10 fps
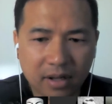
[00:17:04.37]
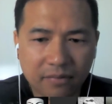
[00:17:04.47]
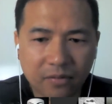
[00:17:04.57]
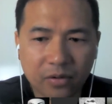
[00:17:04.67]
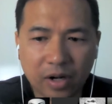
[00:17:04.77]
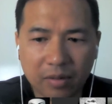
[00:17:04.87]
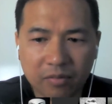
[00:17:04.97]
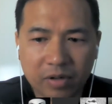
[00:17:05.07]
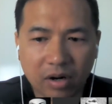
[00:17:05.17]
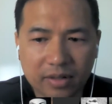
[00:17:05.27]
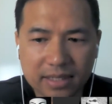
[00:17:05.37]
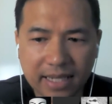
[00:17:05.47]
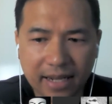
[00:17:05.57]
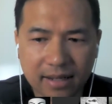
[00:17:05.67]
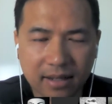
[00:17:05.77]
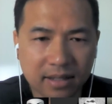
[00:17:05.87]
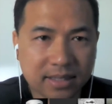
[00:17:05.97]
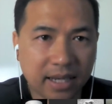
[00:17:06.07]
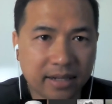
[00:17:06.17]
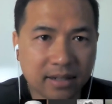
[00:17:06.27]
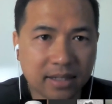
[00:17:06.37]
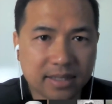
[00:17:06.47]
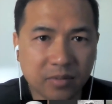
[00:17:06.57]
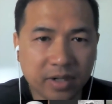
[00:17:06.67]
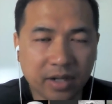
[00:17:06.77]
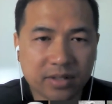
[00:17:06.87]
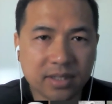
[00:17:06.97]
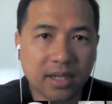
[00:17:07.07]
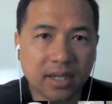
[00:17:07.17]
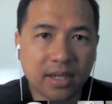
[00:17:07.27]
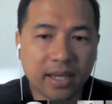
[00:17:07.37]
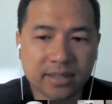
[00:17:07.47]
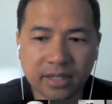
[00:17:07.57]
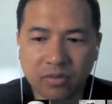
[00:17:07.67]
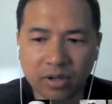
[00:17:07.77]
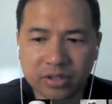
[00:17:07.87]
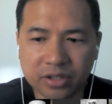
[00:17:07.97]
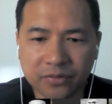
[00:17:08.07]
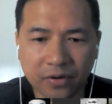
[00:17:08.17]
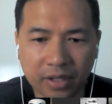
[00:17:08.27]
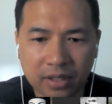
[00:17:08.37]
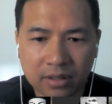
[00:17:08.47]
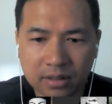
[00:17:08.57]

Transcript: for you regarding the tech side, unless someone else has any questions for you.